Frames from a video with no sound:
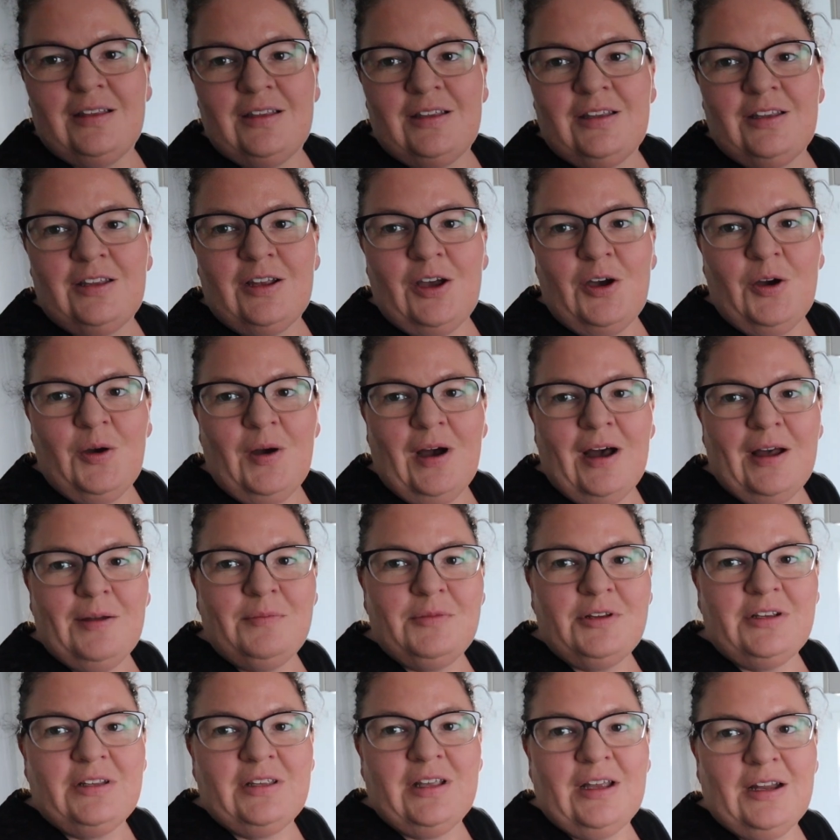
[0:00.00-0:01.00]
So
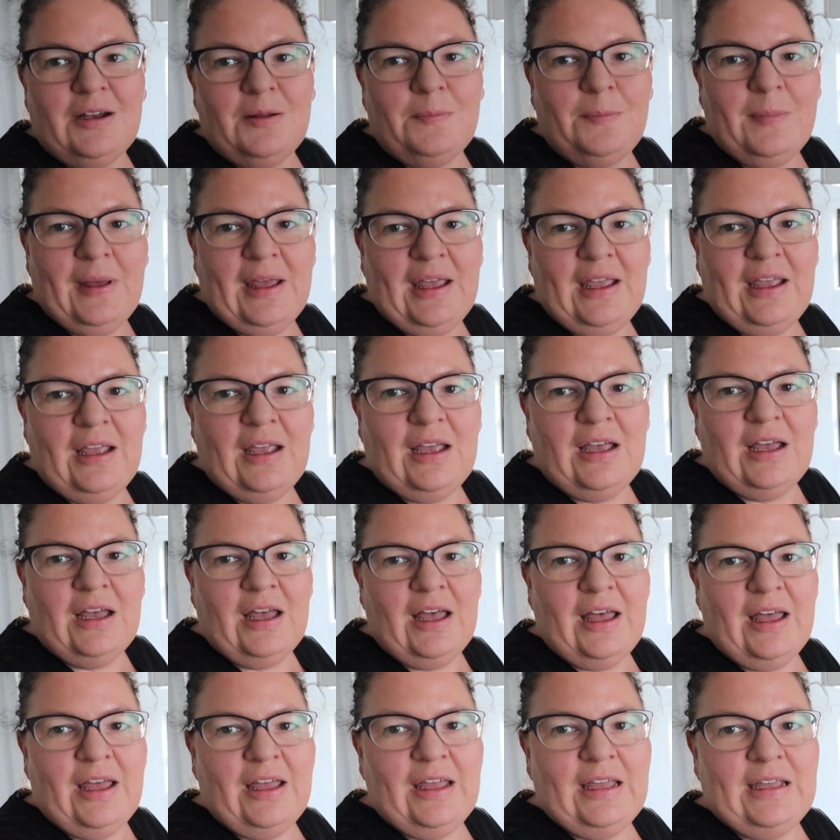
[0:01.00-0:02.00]
I'm just going to make
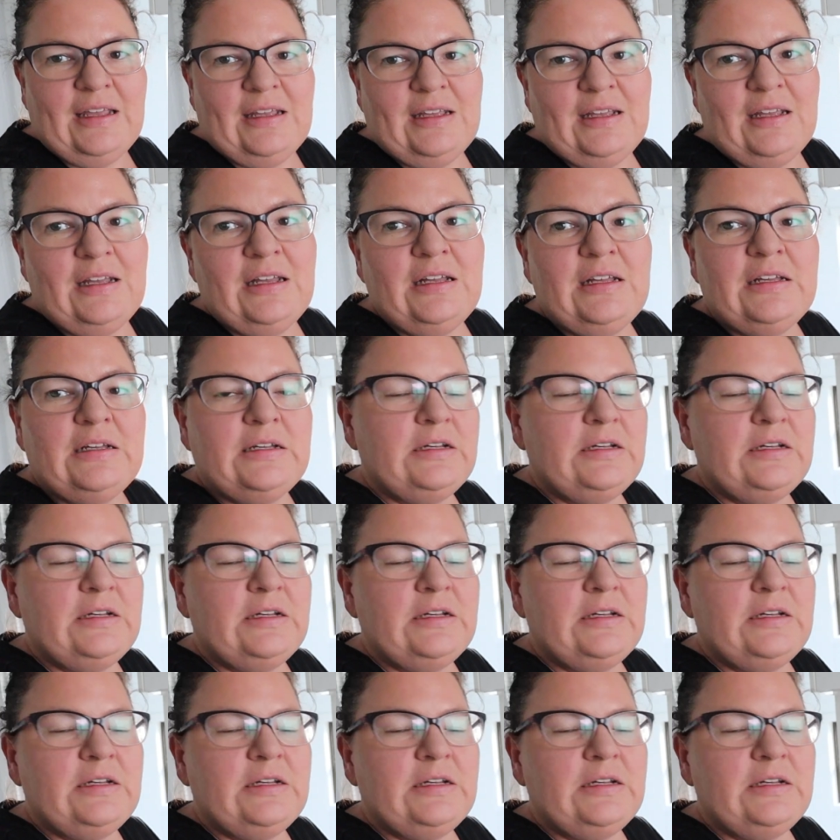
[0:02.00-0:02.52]
a